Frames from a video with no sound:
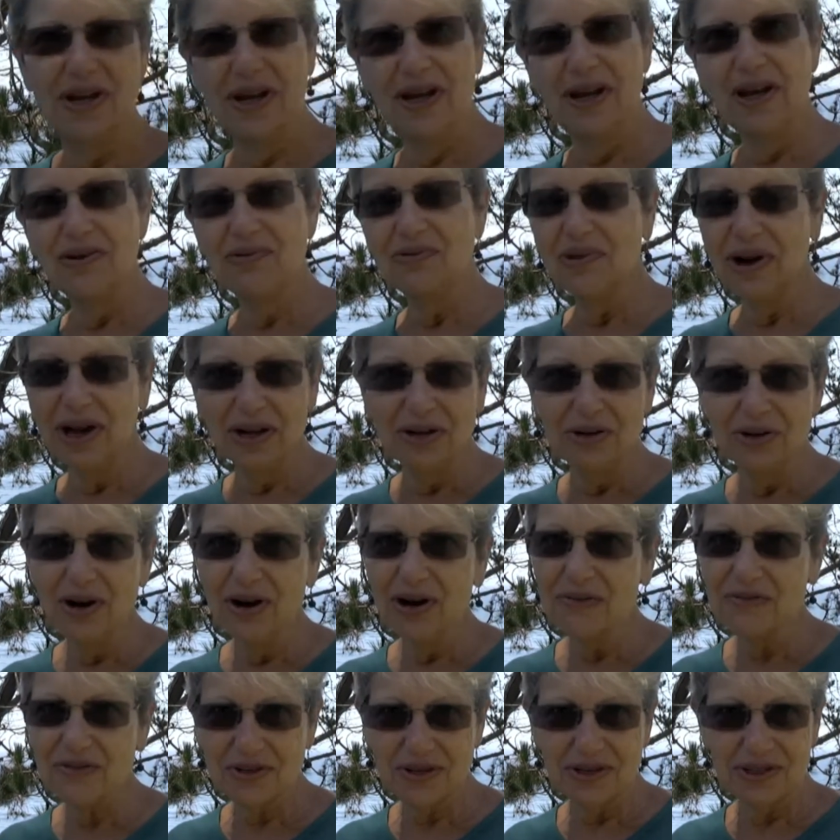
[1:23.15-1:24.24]
Ann
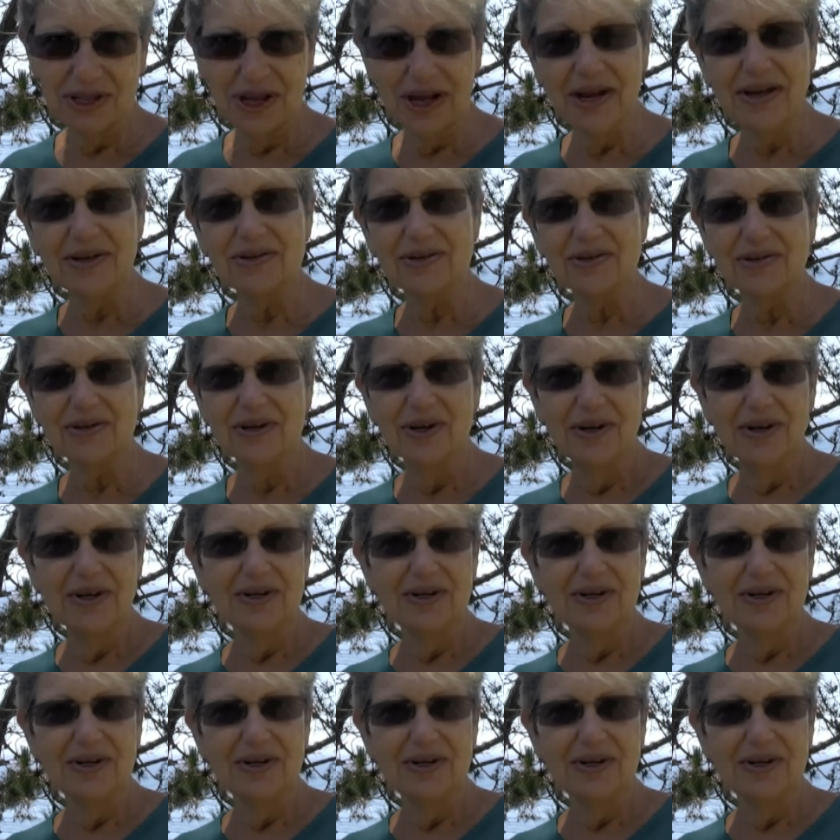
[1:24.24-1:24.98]
Randolph's class,